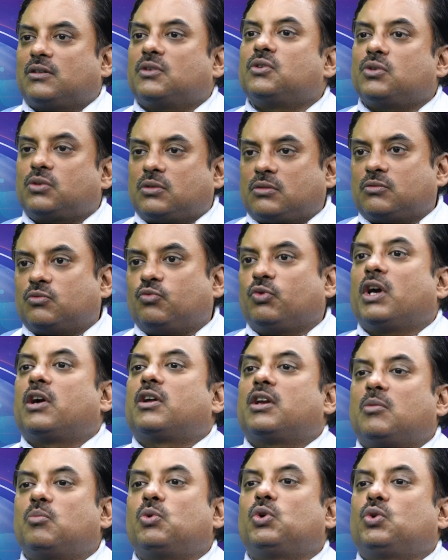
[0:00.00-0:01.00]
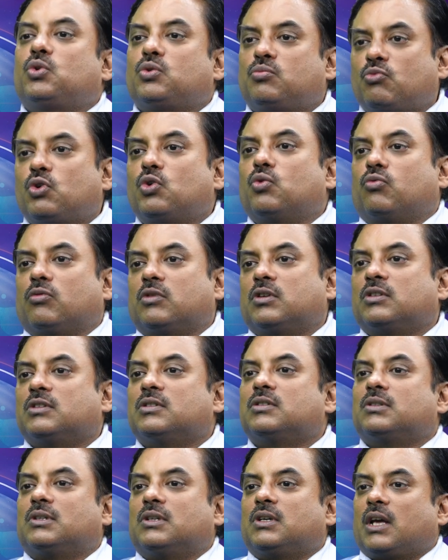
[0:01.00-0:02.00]
no, we are able to move
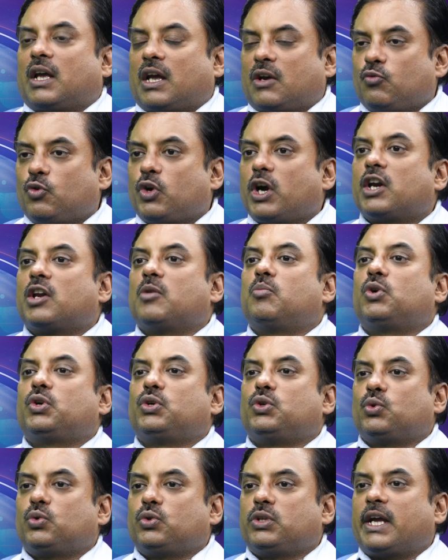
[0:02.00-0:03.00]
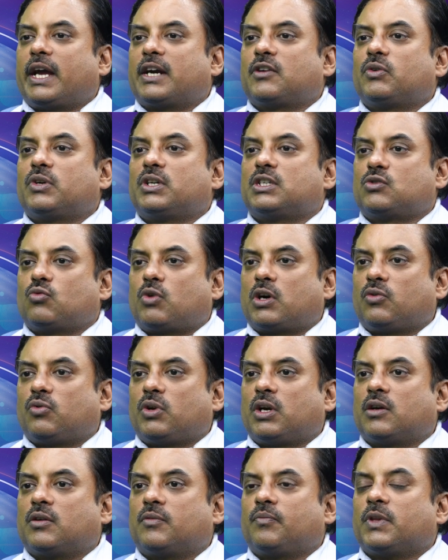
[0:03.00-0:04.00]
and we are able to do the activities what
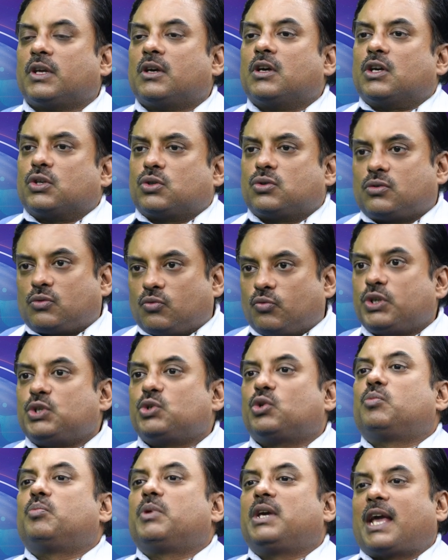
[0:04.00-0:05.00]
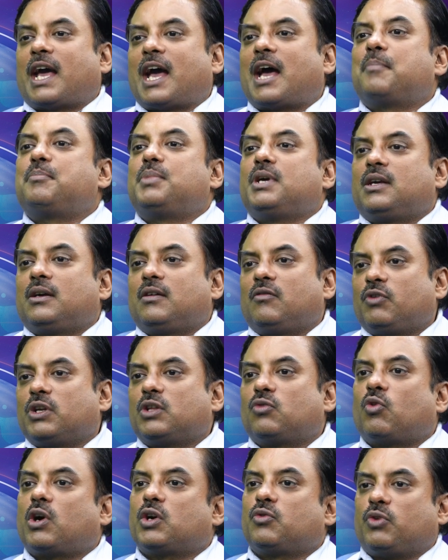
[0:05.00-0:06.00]
we have. So we should be happy
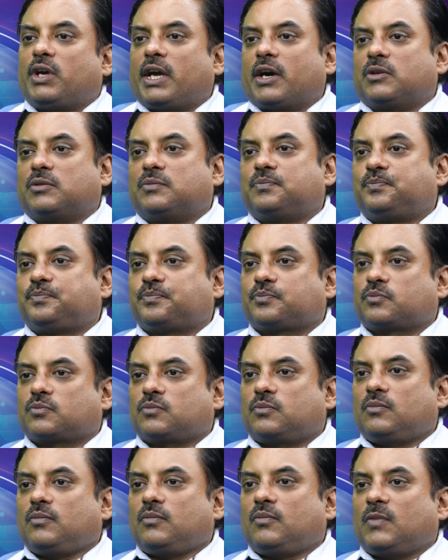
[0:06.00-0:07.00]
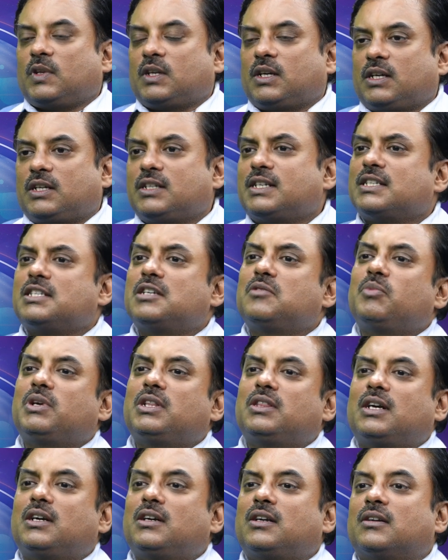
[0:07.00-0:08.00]
with what we have. It doesn't
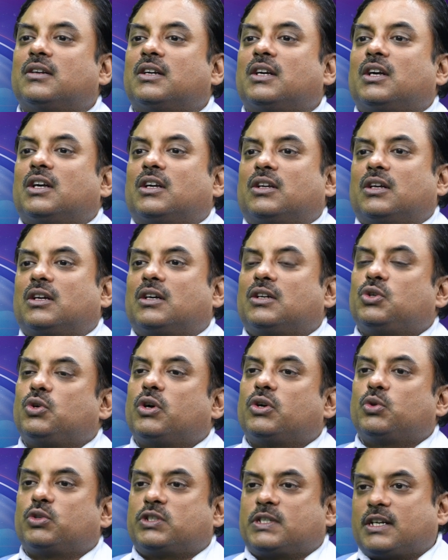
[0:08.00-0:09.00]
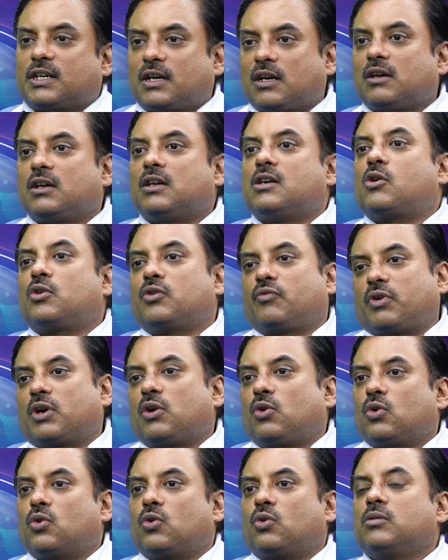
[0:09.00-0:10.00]
mean that you have to settle down for
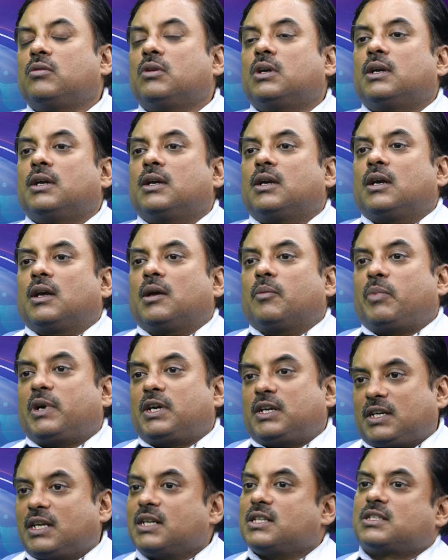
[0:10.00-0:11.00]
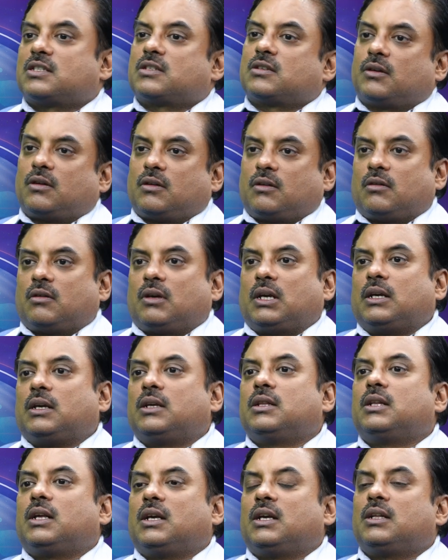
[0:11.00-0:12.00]
low. But yes,
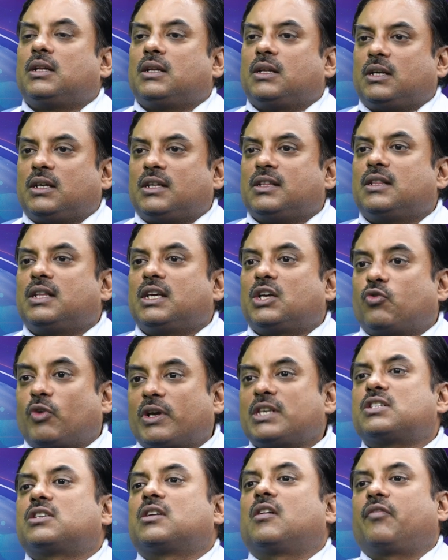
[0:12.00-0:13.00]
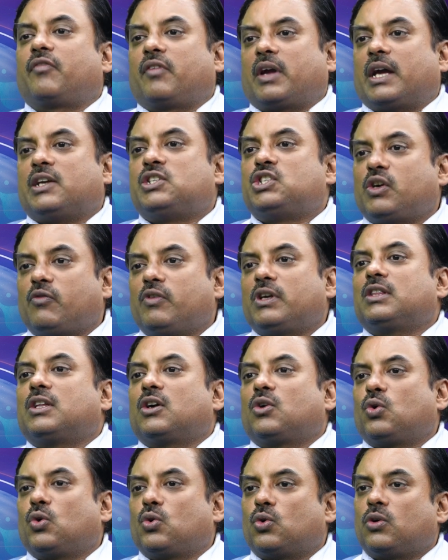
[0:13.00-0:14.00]
in the quest of achieving
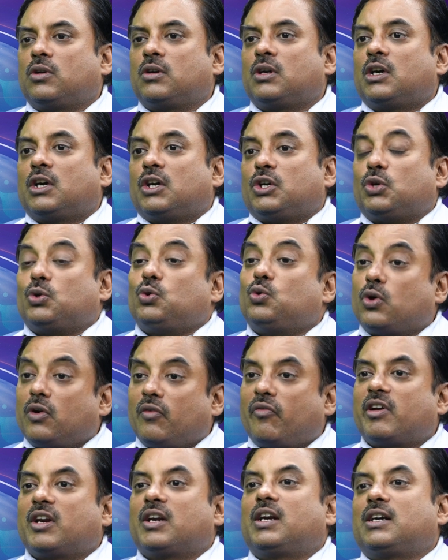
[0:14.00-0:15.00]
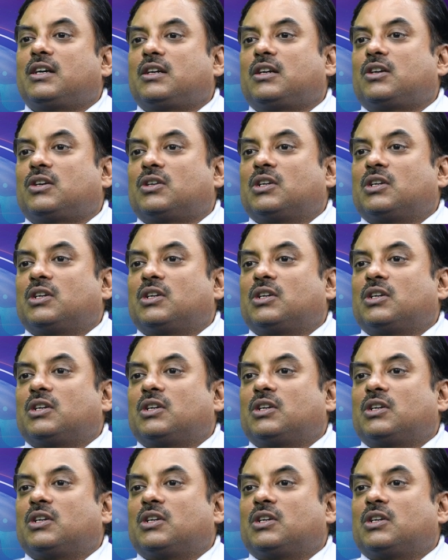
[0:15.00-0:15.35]
the goal, you don't forget